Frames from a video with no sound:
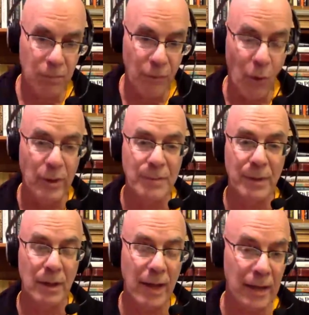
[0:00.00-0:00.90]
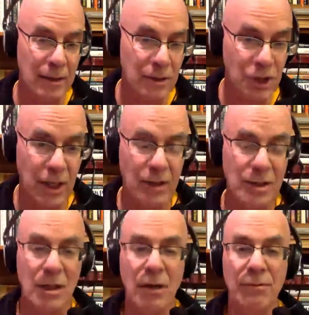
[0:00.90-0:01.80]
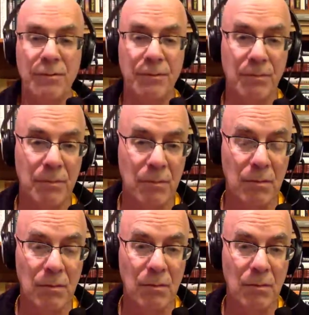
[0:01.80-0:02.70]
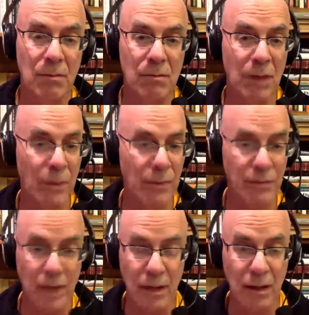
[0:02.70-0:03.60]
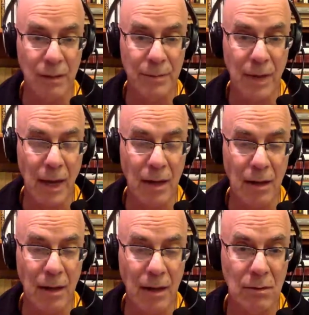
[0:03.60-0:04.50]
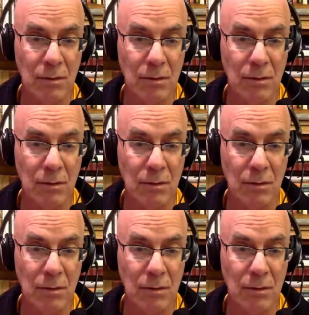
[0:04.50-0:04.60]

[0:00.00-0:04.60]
We've always been allowed to share stuff that we've legally obtained.